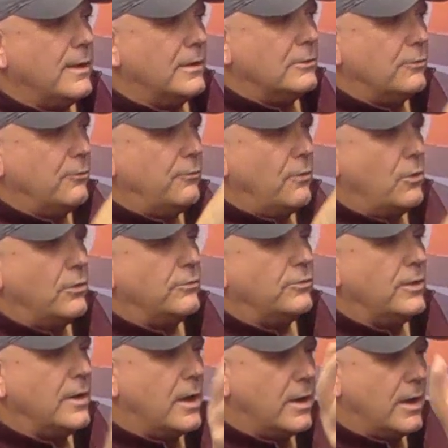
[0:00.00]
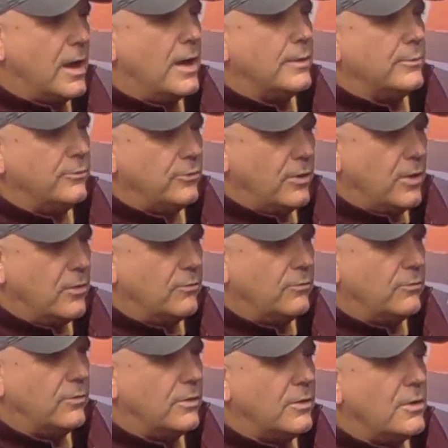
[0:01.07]
It's focusing on God Himself.
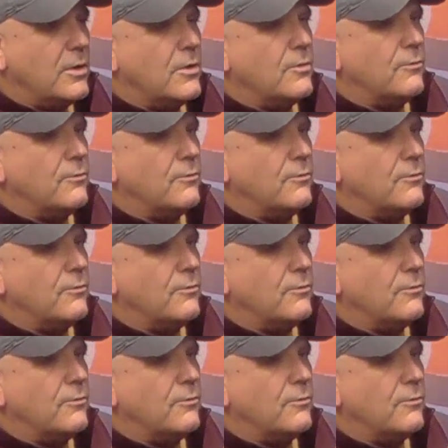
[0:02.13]
Yeah.